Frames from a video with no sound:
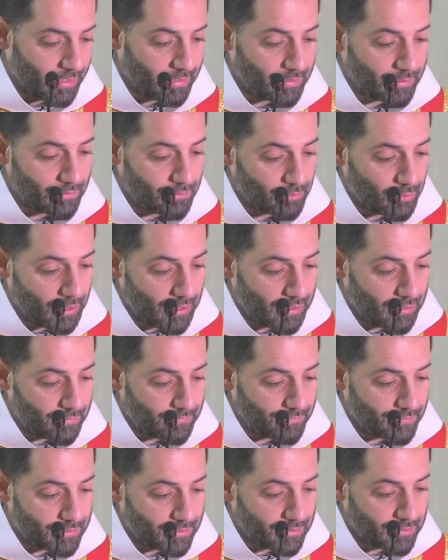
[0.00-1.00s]
In the
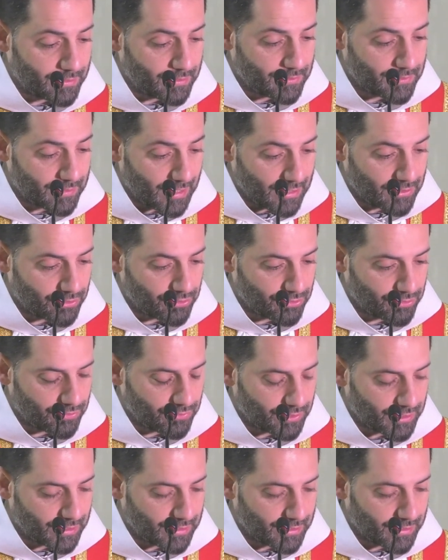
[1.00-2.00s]
12th
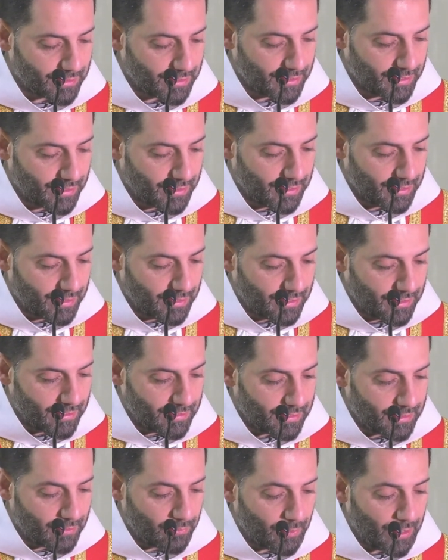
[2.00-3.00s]
century,
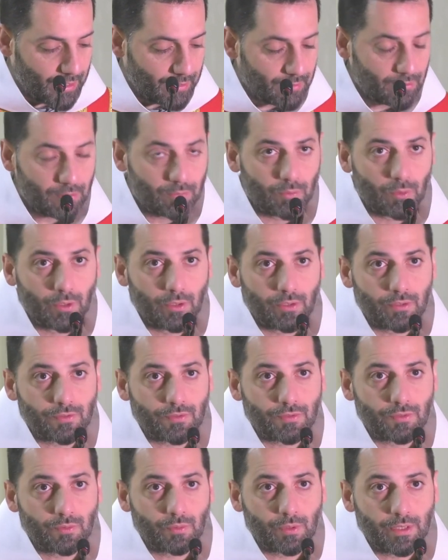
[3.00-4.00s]
the quarrel
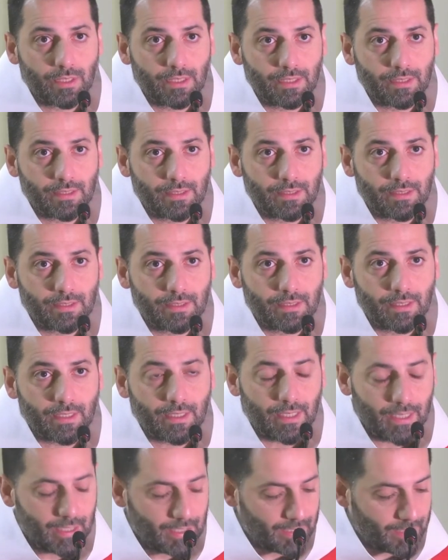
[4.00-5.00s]
was with
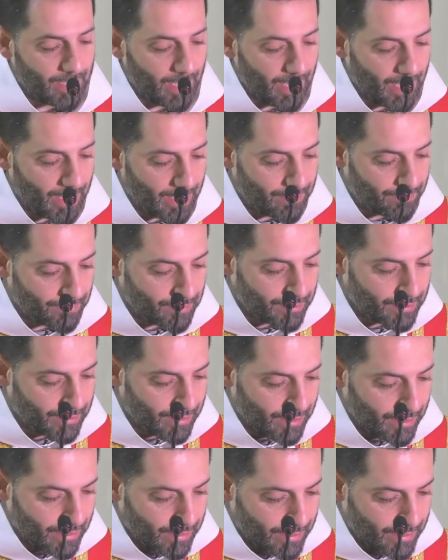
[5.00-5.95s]
King Henry.